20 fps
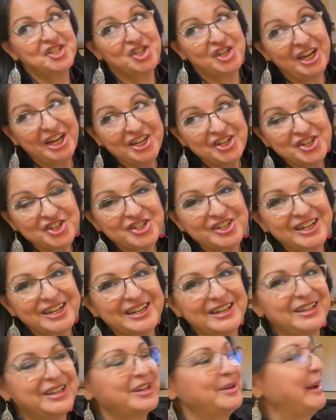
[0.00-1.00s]
changed it
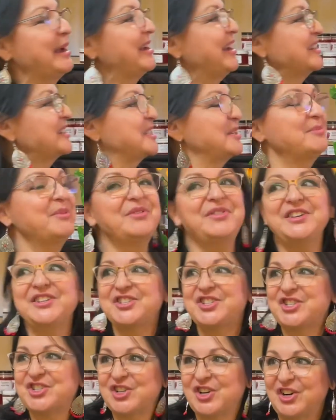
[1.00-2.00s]
a little. I got some of
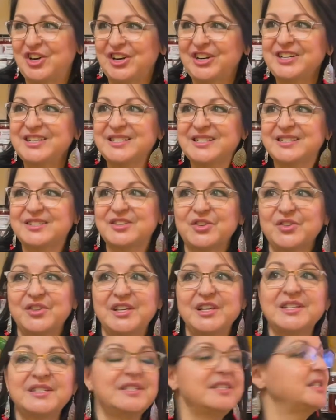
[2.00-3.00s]
these jars,
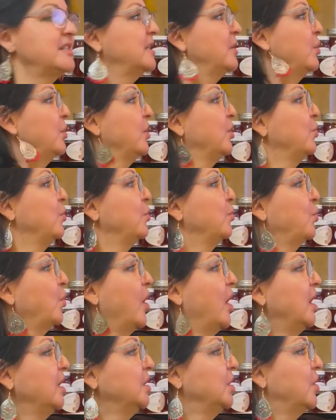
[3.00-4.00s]
this is the
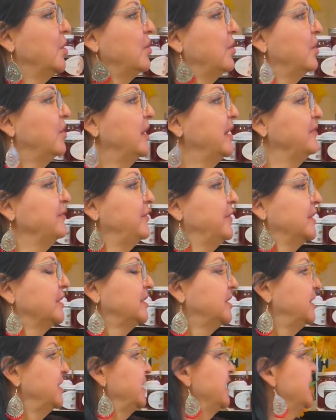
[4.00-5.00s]
raw, local,
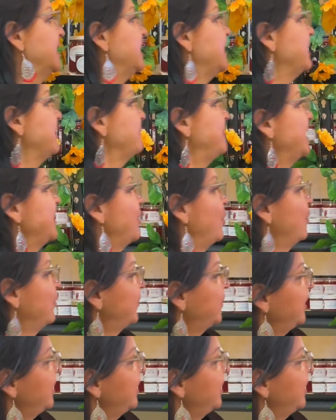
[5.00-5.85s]
unfiltered, but over